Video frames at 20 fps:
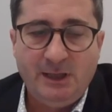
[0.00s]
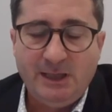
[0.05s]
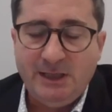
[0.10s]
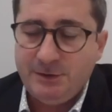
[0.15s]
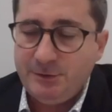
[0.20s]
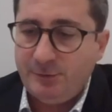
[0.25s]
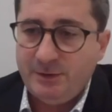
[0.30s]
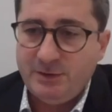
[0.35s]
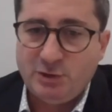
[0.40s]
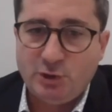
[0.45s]

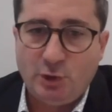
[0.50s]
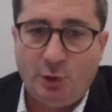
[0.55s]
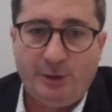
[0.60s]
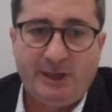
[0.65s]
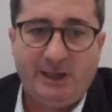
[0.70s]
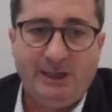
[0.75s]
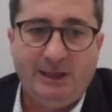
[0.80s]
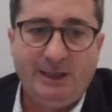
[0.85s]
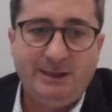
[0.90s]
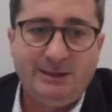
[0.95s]
either in
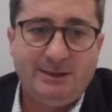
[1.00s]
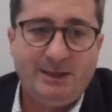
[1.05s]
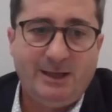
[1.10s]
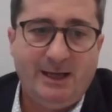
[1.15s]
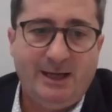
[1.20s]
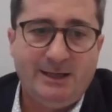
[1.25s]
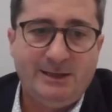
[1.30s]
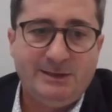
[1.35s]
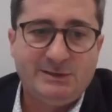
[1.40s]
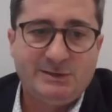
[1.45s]
joining in
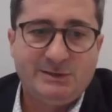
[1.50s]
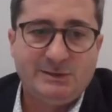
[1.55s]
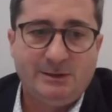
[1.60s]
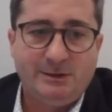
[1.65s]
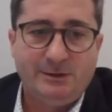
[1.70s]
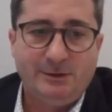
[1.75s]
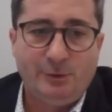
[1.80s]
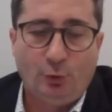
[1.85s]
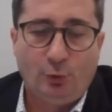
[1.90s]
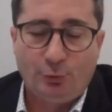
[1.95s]
as
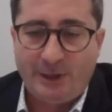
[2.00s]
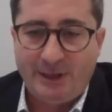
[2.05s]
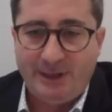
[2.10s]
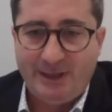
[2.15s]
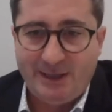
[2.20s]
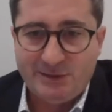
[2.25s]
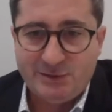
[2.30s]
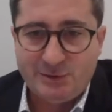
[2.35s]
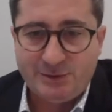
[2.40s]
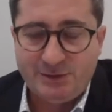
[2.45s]

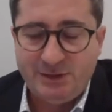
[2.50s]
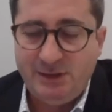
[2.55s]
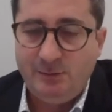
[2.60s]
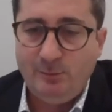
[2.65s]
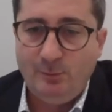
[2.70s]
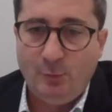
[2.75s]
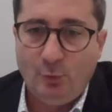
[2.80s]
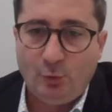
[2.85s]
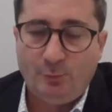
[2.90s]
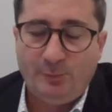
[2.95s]
organizer
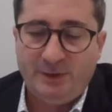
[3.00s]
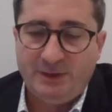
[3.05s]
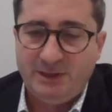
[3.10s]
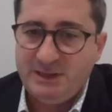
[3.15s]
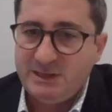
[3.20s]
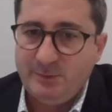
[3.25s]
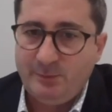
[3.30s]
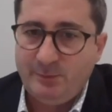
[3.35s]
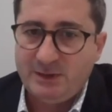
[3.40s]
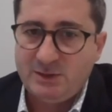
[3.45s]
team or
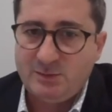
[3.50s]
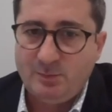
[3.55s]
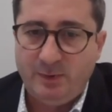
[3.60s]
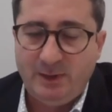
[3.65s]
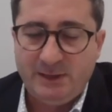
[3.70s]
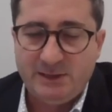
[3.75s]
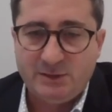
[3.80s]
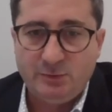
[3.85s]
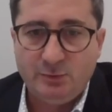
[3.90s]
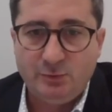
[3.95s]
participants,
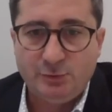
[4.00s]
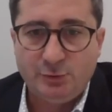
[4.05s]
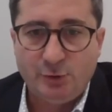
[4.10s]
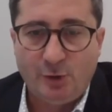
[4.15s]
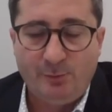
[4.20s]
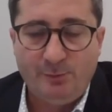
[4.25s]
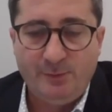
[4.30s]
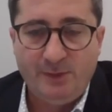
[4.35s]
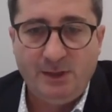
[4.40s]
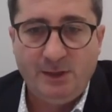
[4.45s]
please do
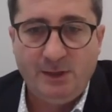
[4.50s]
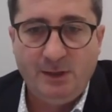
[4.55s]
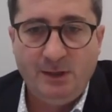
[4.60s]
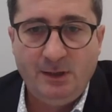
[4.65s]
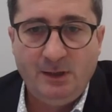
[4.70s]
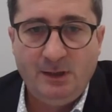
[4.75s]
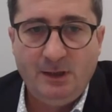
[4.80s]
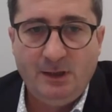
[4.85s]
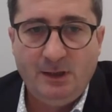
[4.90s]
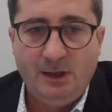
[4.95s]
drop me
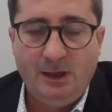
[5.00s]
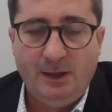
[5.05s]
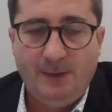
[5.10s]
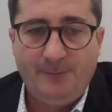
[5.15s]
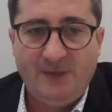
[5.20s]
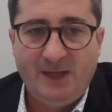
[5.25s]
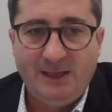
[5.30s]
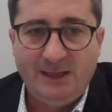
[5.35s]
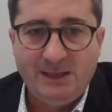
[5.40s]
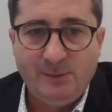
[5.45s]

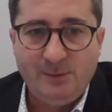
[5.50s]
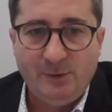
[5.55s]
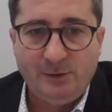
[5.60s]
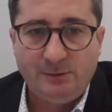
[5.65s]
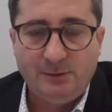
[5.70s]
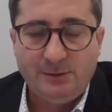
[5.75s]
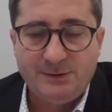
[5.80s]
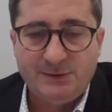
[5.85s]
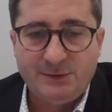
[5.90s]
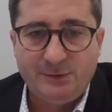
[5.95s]
an
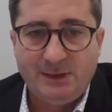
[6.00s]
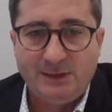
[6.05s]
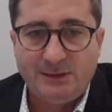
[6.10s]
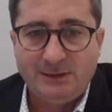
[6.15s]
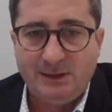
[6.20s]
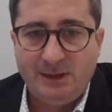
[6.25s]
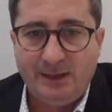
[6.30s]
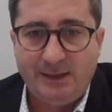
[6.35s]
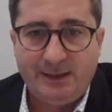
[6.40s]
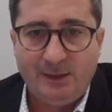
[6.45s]
email so
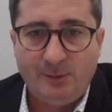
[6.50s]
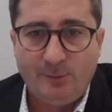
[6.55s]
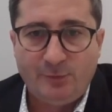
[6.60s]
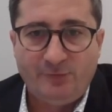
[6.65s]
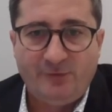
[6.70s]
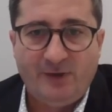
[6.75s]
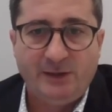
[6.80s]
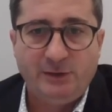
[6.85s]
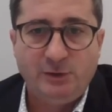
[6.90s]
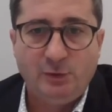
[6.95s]
that I can
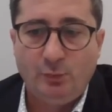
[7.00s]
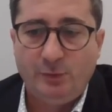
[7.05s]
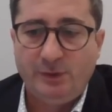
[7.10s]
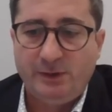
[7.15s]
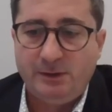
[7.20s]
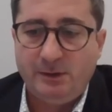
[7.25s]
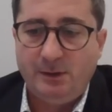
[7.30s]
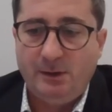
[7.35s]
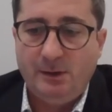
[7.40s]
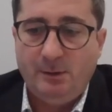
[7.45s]
provide you
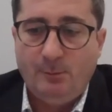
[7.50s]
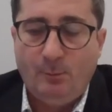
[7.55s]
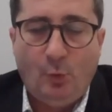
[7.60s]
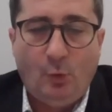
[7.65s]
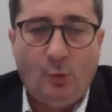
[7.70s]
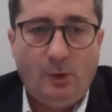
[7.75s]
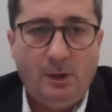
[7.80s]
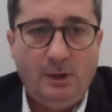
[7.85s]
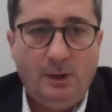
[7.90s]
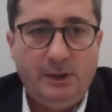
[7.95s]
with
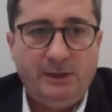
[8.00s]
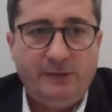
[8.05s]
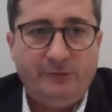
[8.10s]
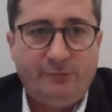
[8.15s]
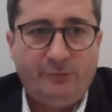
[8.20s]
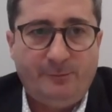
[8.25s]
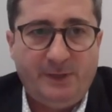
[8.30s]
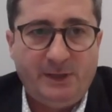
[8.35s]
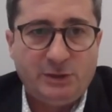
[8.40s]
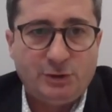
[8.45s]
more
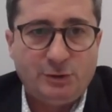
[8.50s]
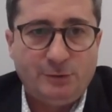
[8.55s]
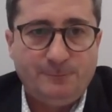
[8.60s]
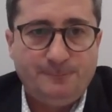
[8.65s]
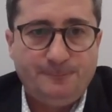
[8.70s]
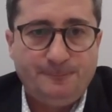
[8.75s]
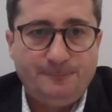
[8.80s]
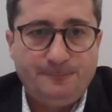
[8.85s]
information.